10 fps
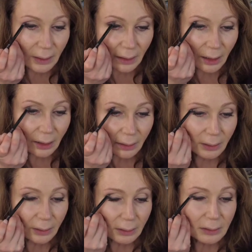
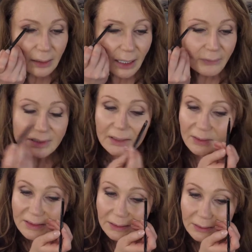have a
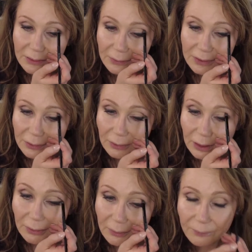tendency to do it too low